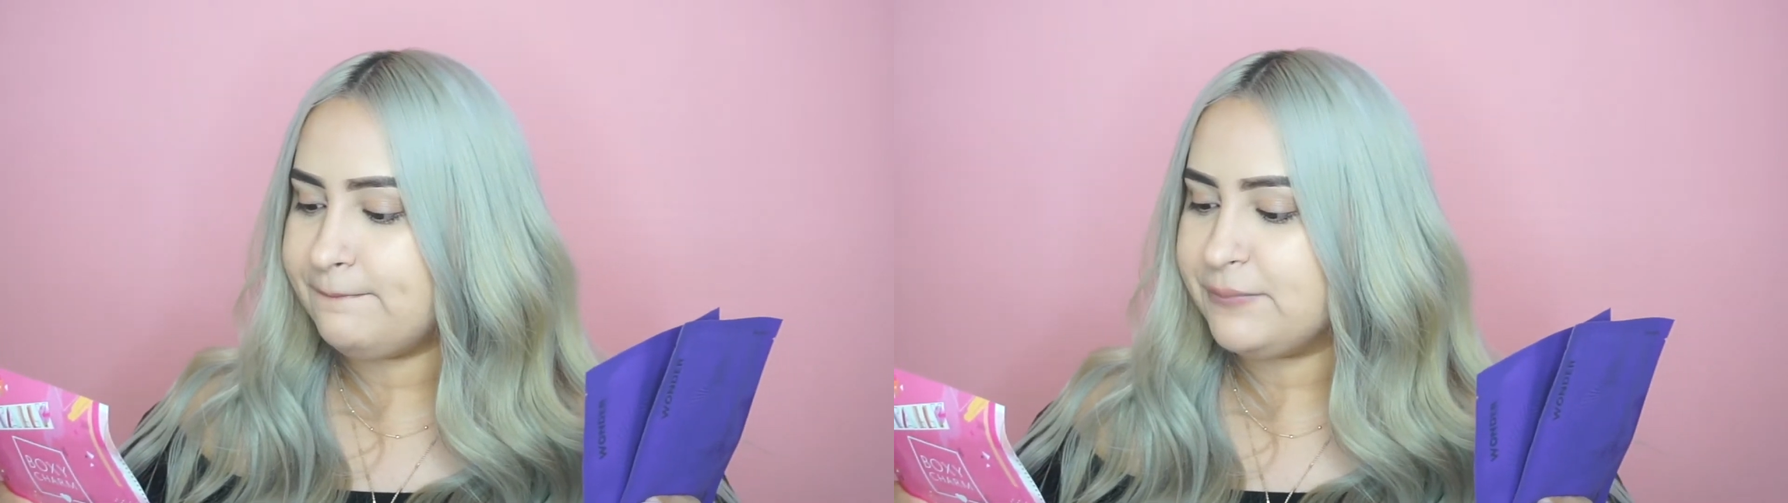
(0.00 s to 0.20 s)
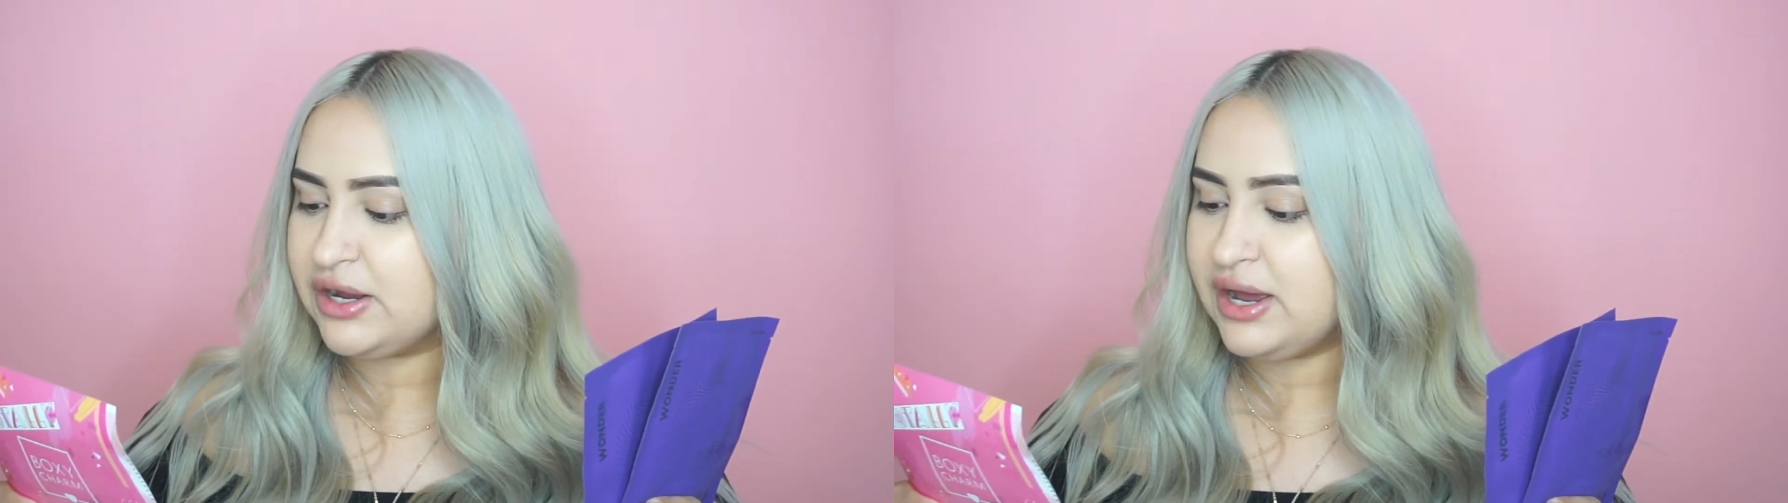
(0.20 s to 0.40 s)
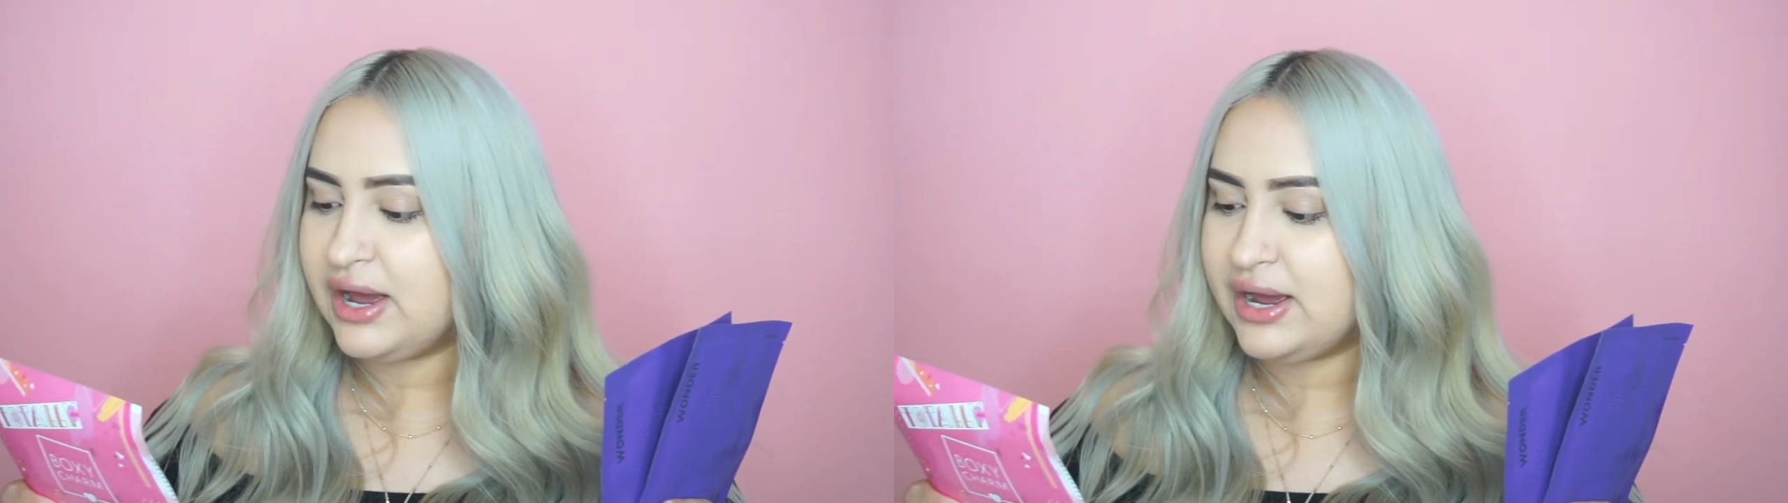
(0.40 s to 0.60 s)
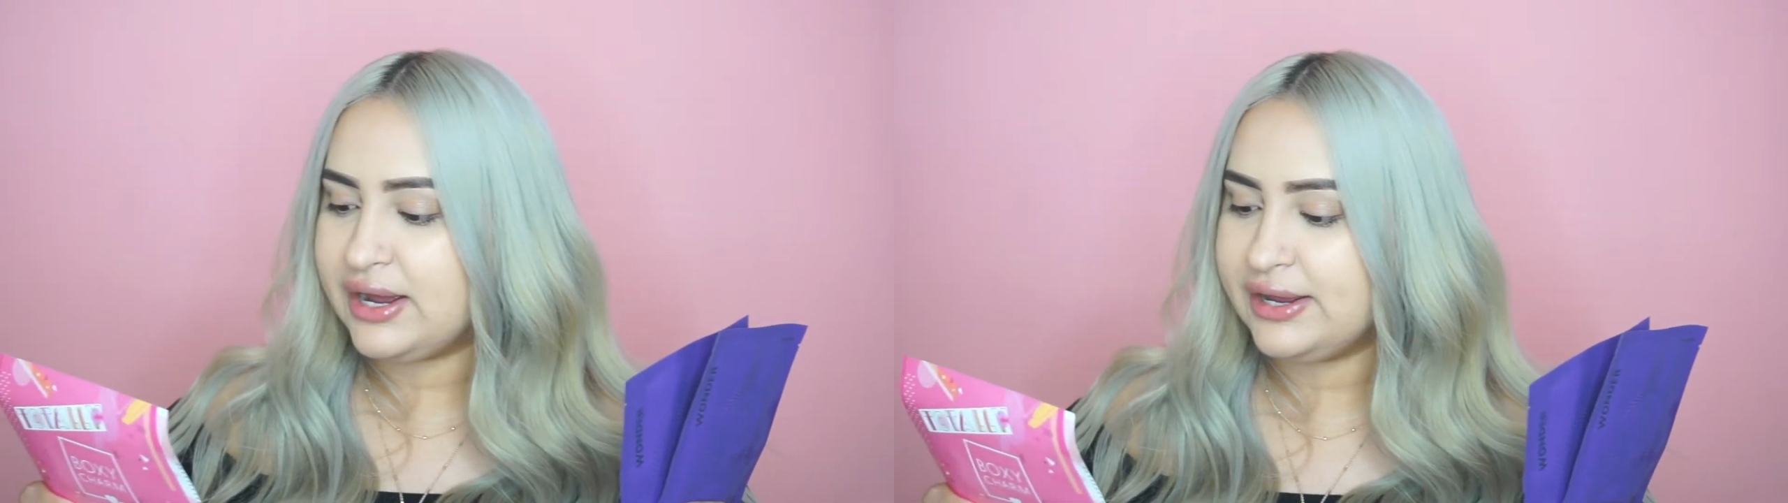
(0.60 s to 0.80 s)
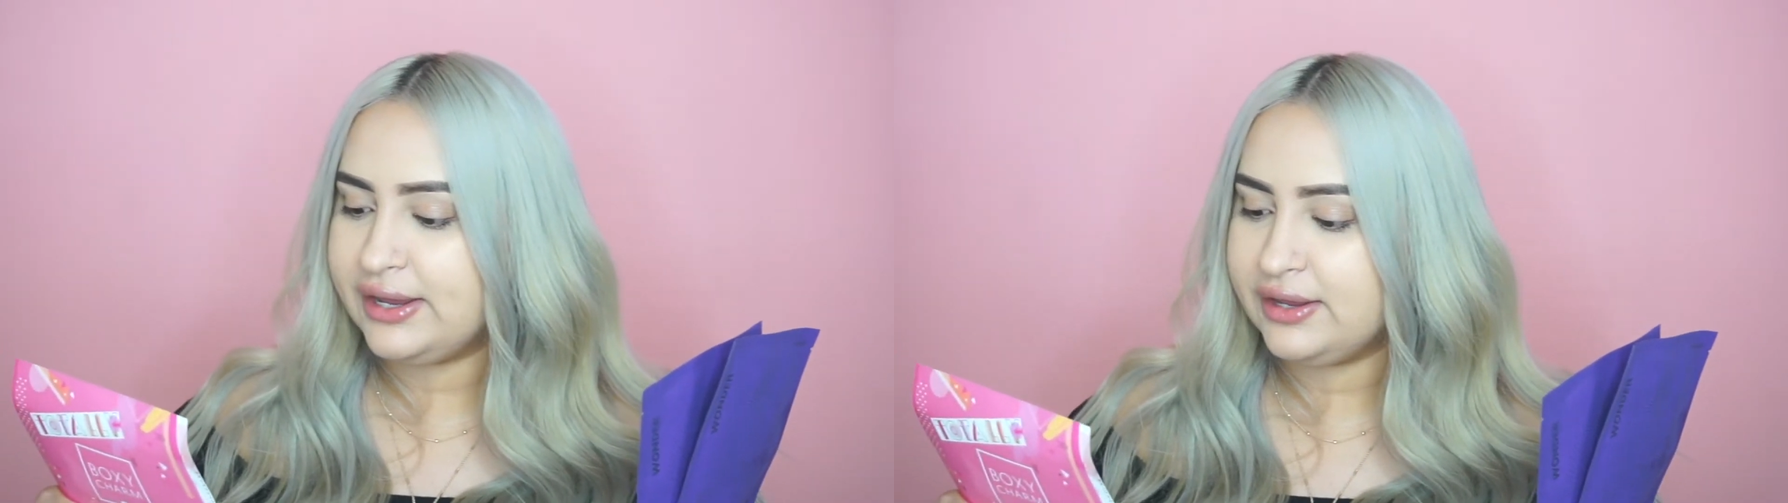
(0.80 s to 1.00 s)

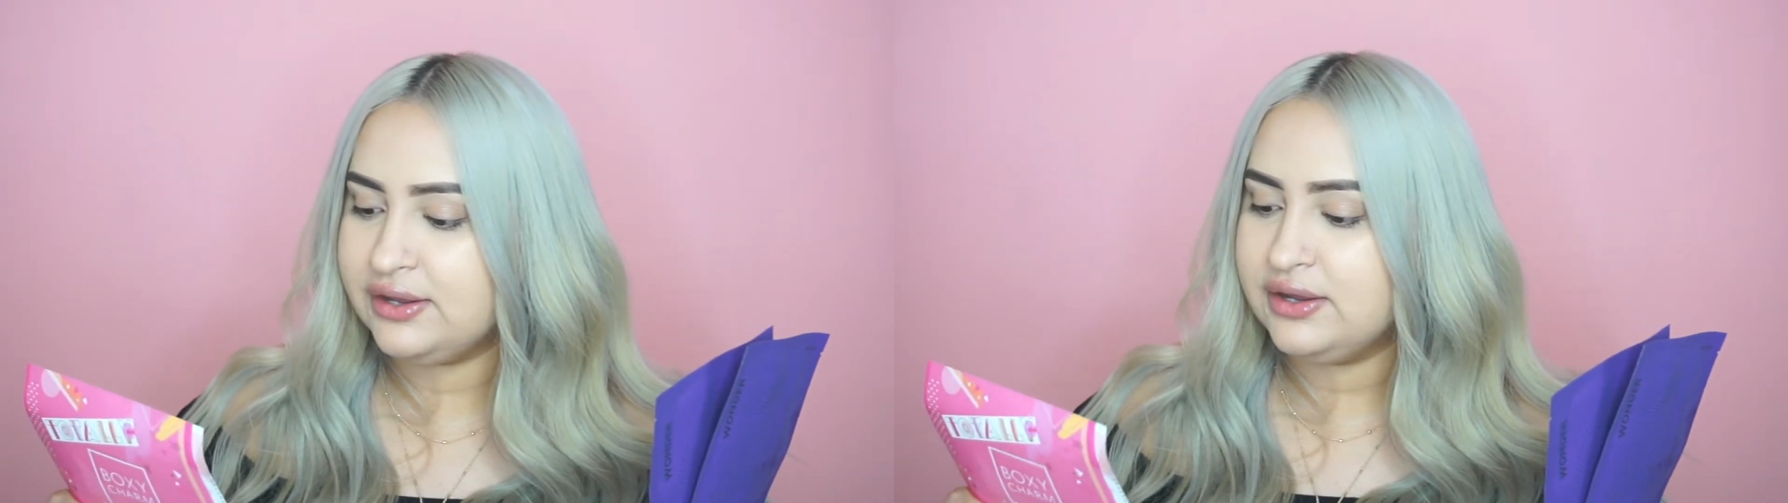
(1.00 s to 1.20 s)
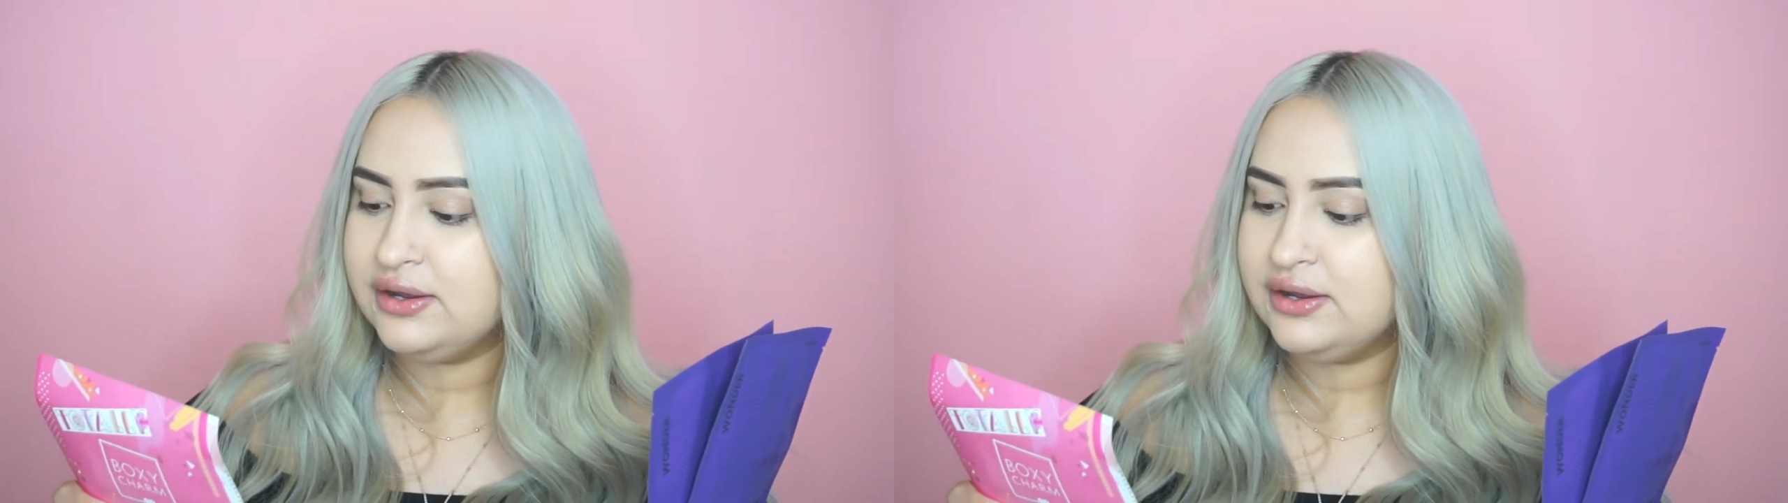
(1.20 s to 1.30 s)
Macai